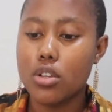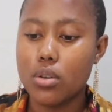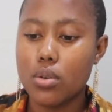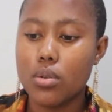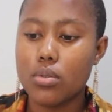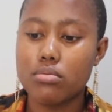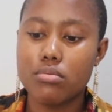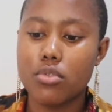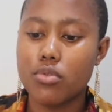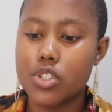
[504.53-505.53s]
So
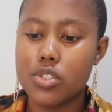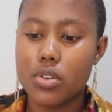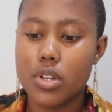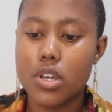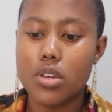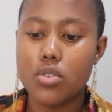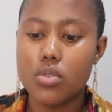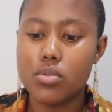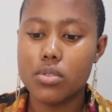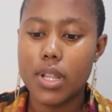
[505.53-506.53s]
we're just gonna
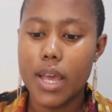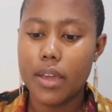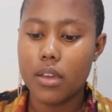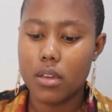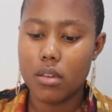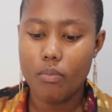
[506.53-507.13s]
use like